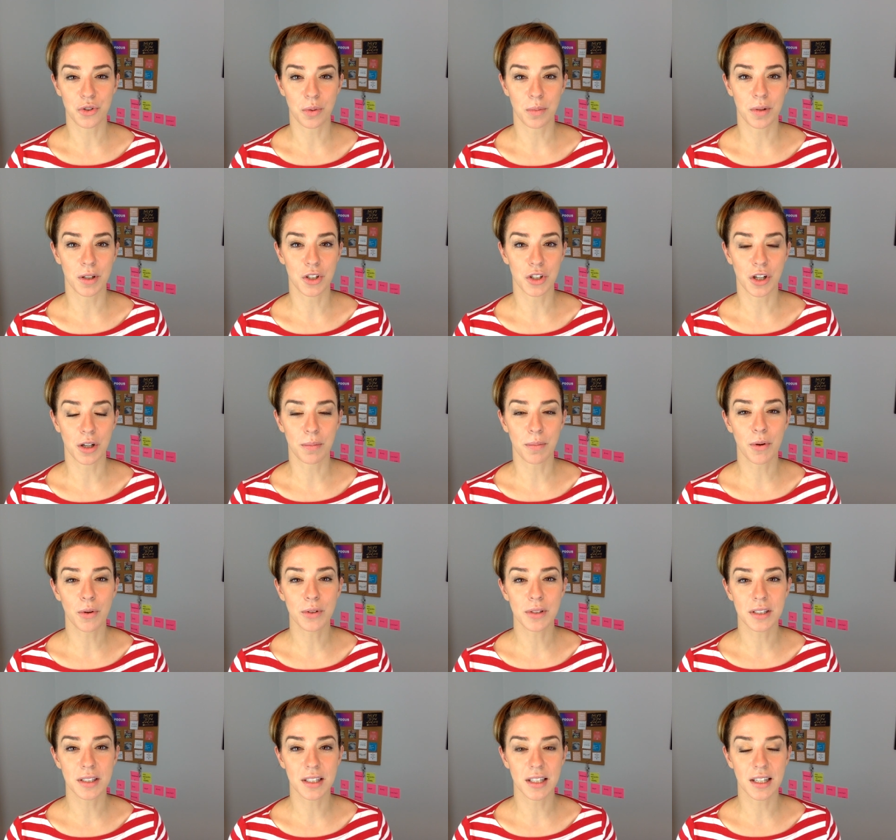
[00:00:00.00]
So I'm going to talk
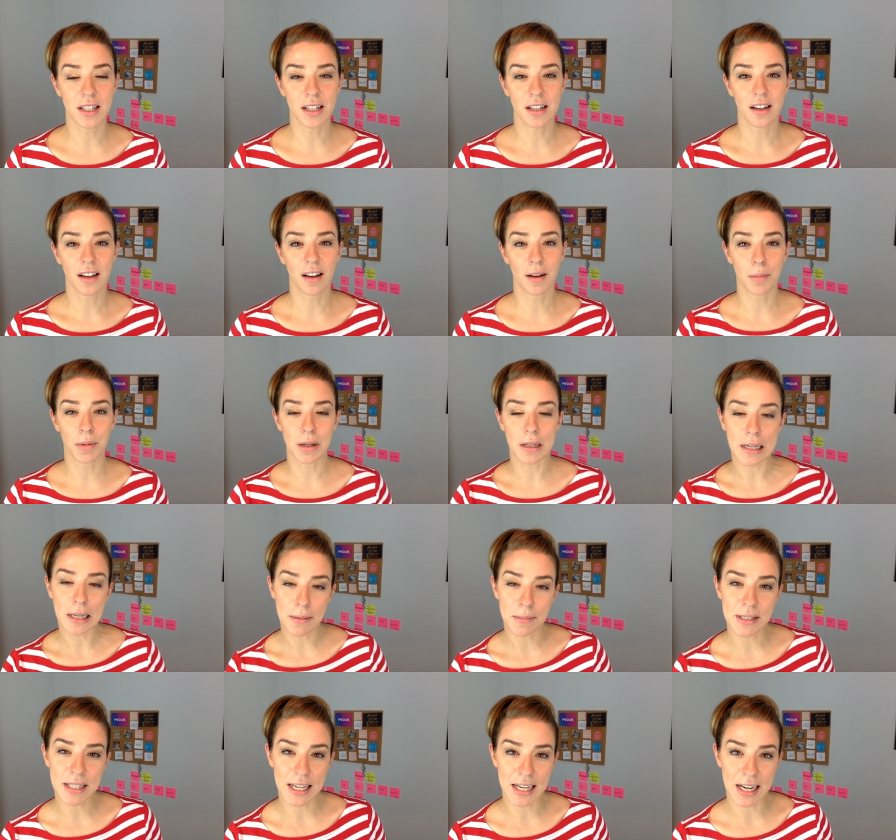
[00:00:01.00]
mostly, I'm going to
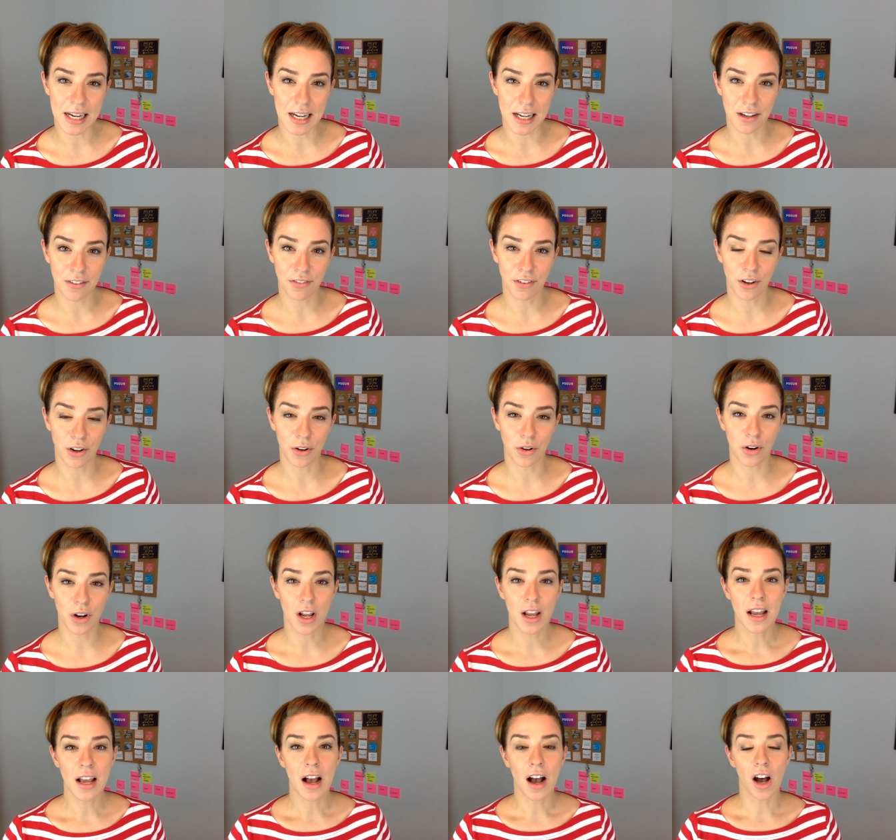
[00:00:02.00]
keep saying iPhone.
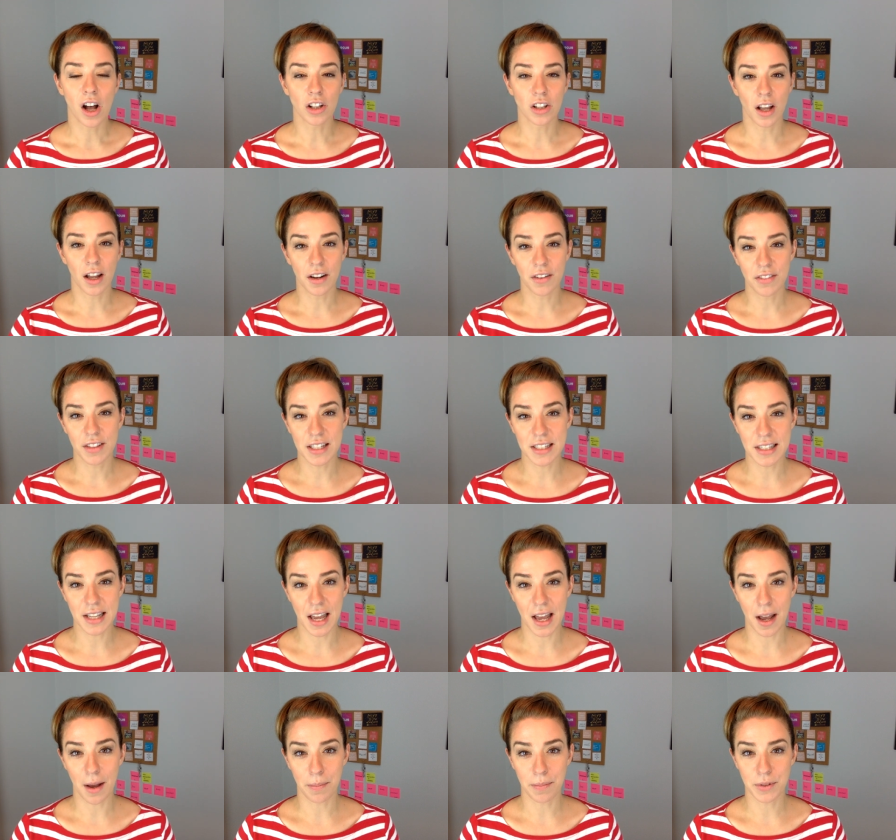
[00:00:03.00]
A lot of these
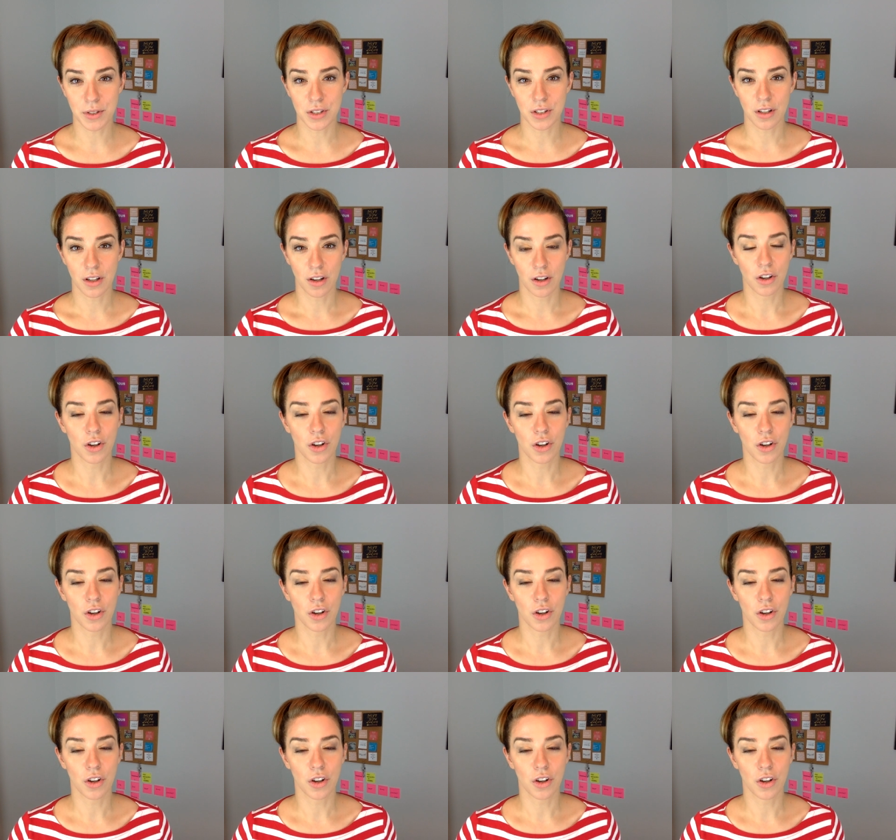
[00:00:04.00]
apps